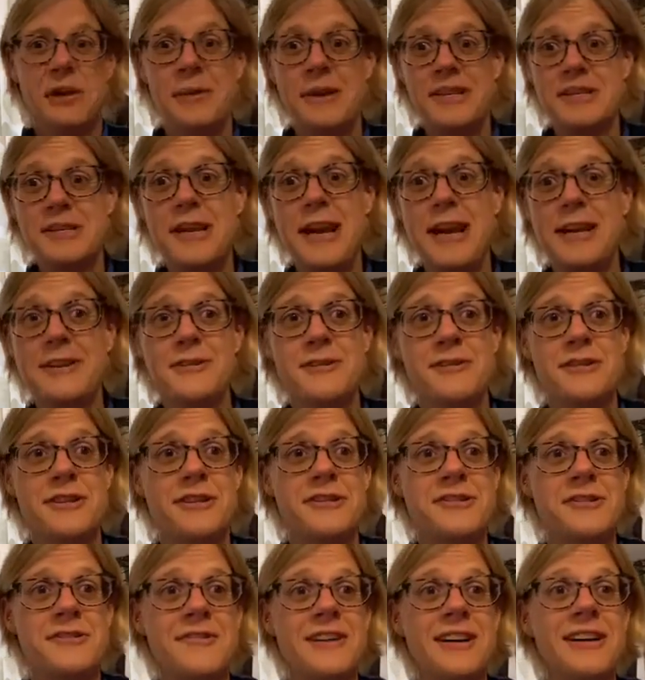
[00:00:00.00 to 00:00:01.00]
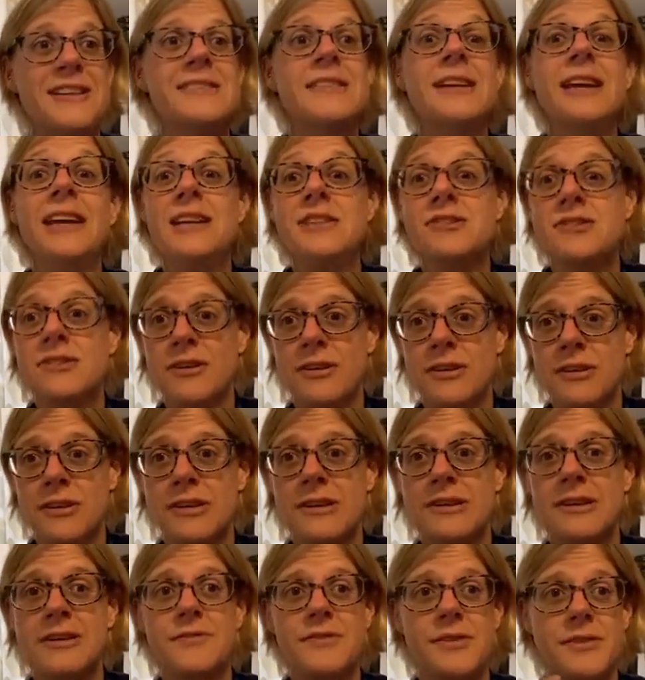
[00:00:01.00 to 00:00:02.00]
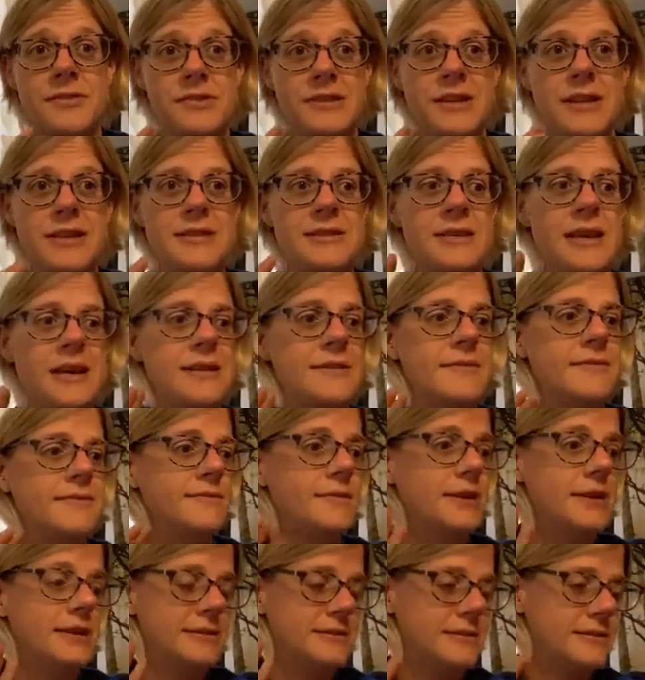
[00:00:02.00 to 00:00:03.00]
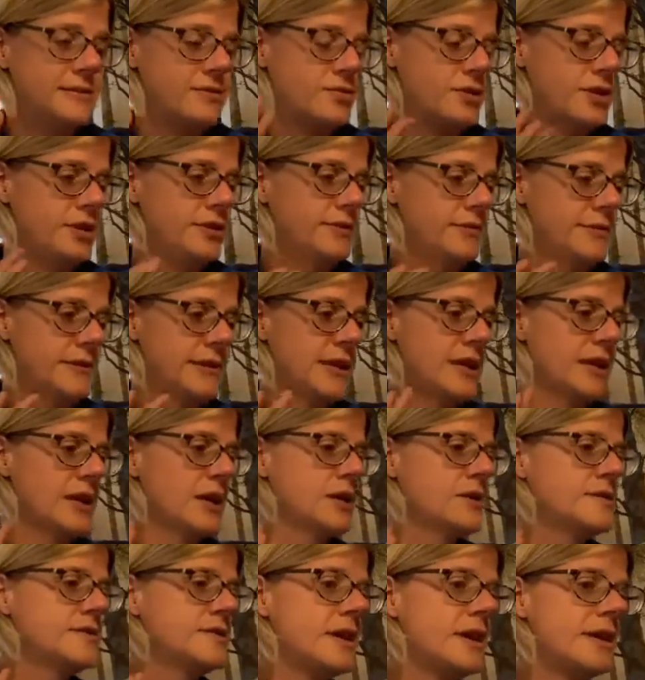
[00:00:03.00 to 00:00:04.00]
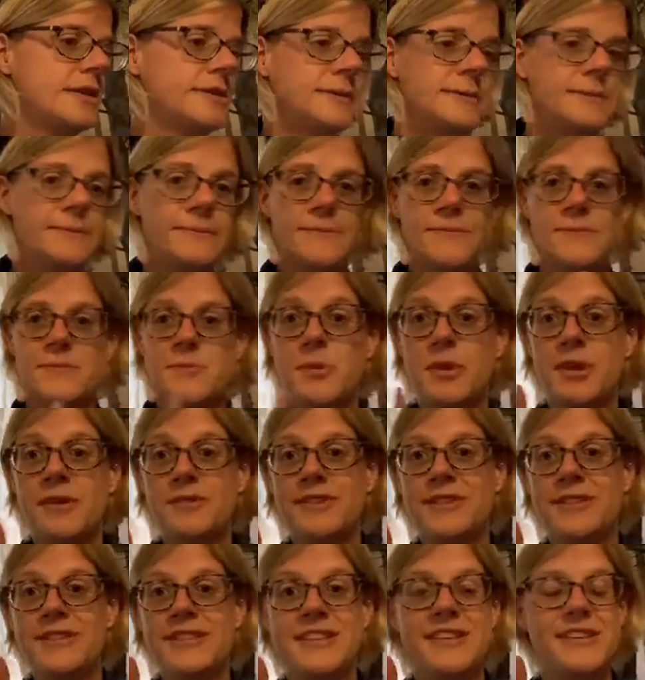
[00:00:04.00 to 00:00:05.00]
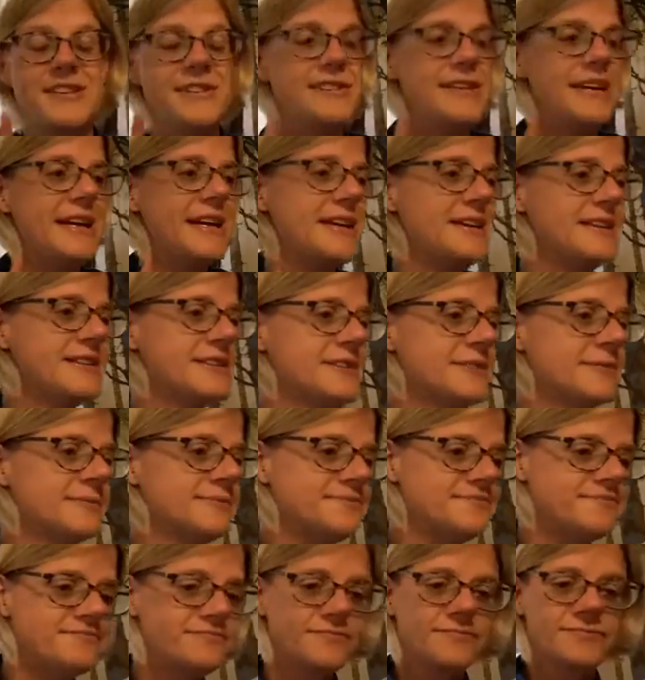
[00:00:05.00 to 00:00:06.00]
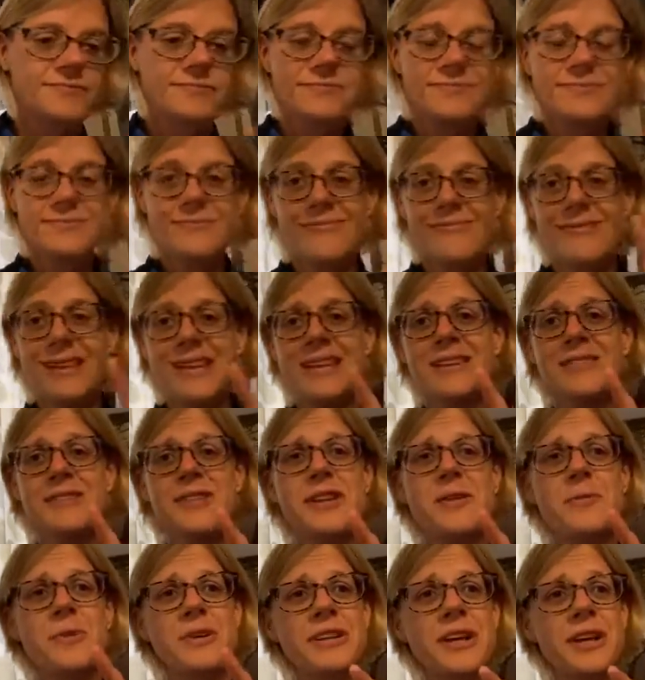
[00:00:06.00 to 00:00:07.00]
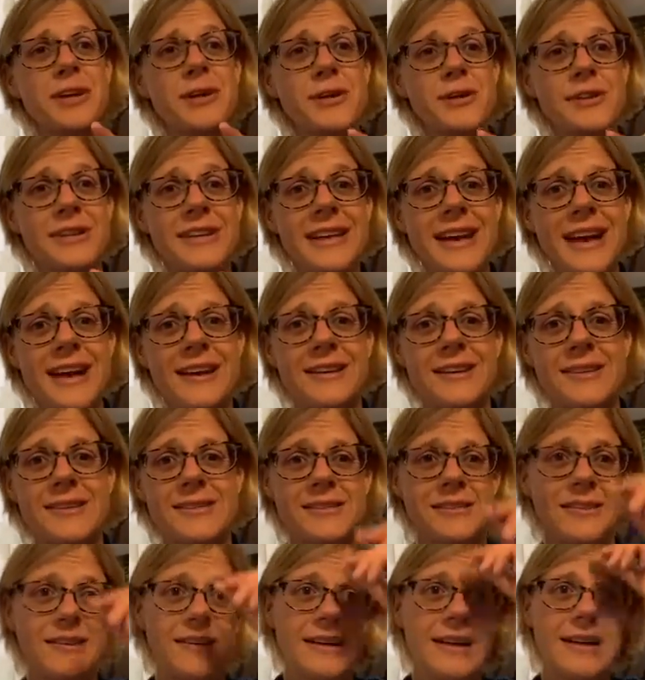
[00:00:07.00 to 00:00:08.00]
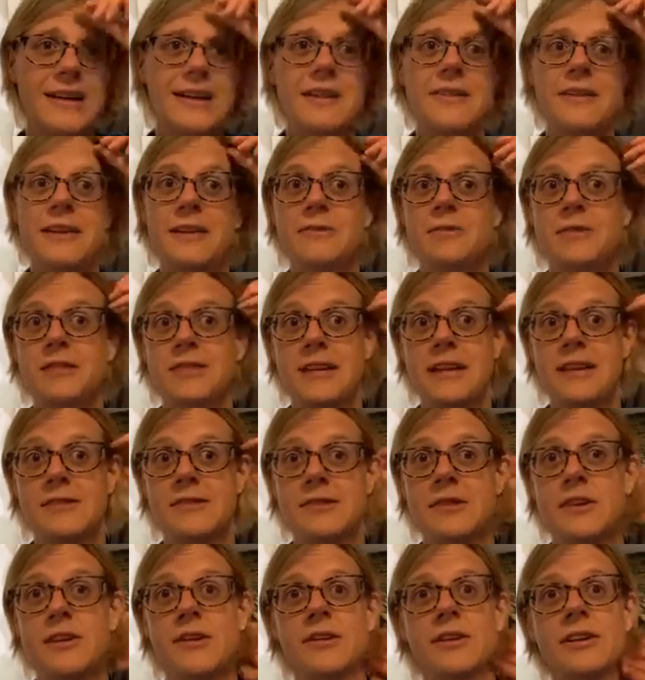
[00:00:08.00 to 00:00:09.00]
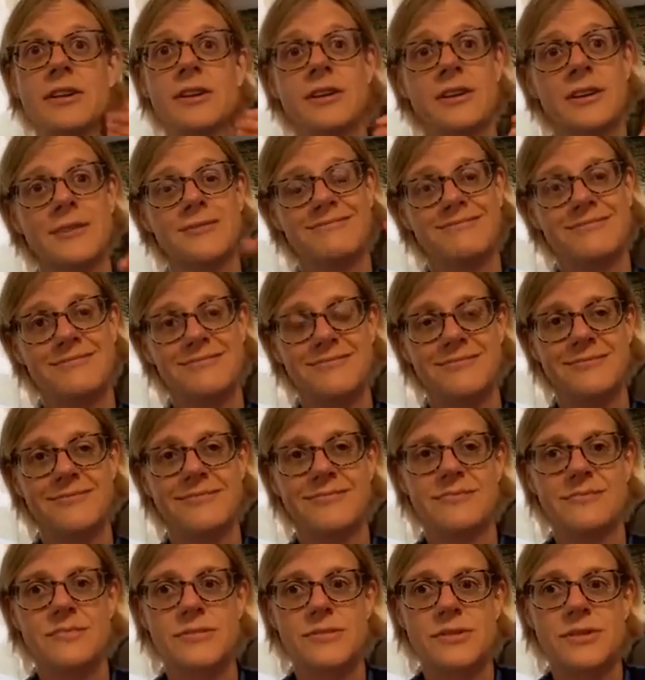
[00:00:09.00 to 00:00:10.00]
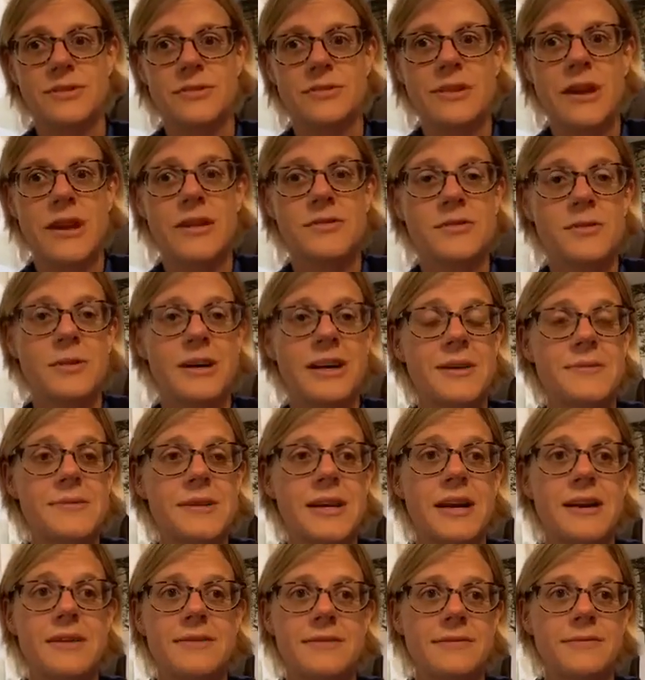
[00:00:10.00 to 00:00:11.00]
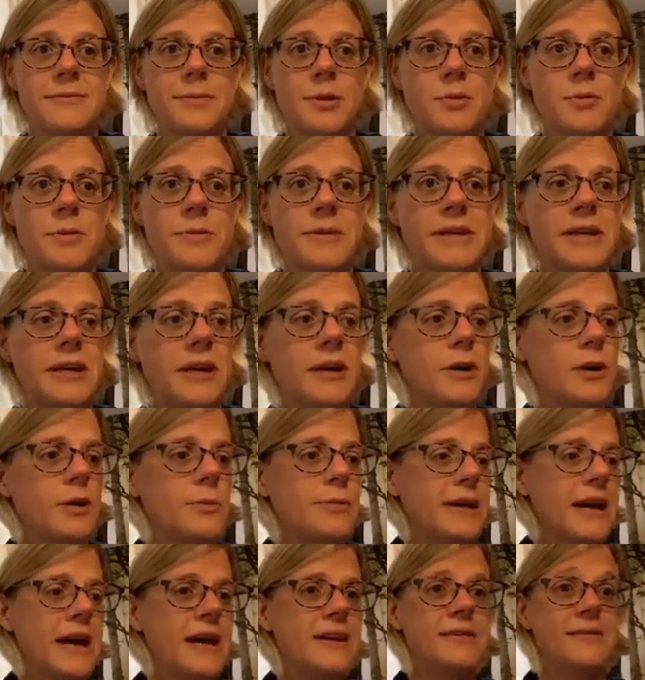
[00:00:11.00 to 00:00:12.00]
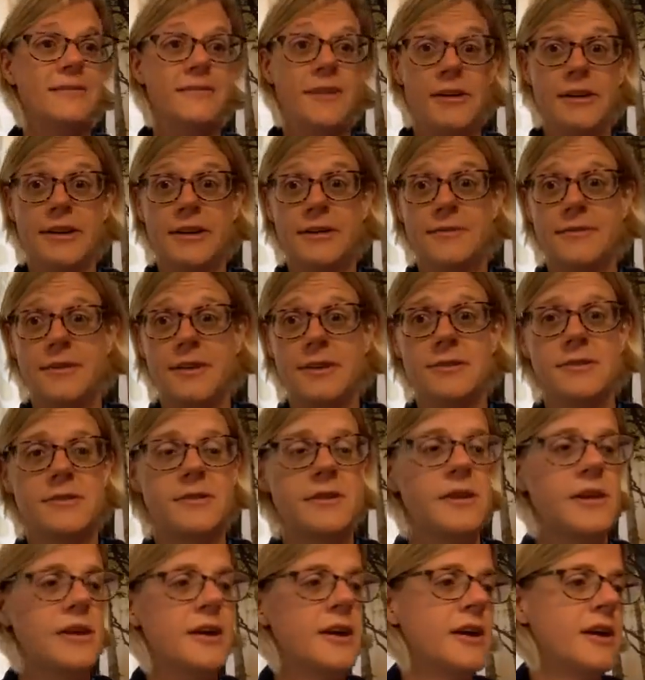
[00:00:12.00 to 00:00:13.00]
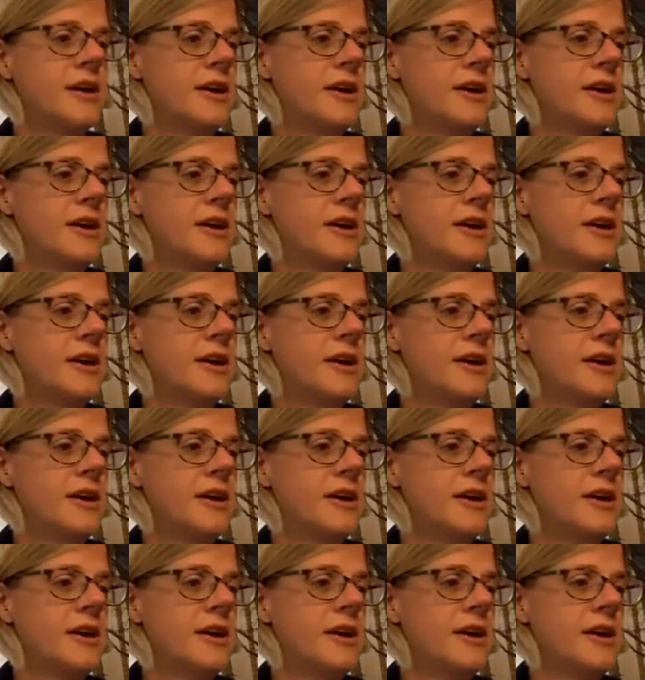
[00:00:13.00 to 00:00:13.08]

Imagine that, nutrition advice. Eat chocolate, love, you'll stay sane. Well, that's true. So, what I'm going to do is, there's only one that I couldn't get last night, and I think we're just out of stock. I was quite upset. Poor woman at Co-op again, very confused.